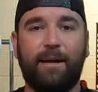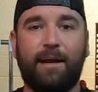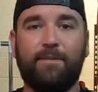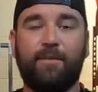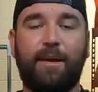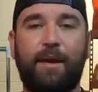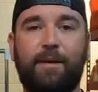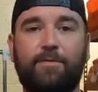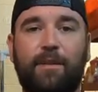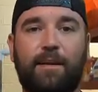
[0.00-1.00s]
guys and
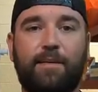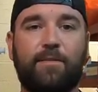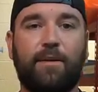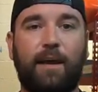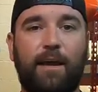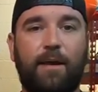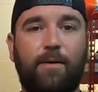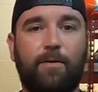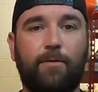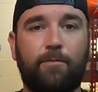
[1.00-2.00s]
gals, it is
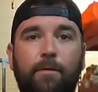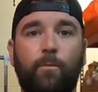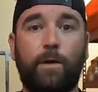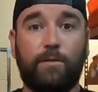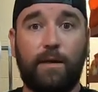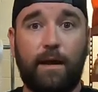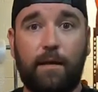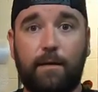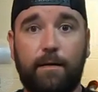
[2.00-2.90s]
now Wednesday,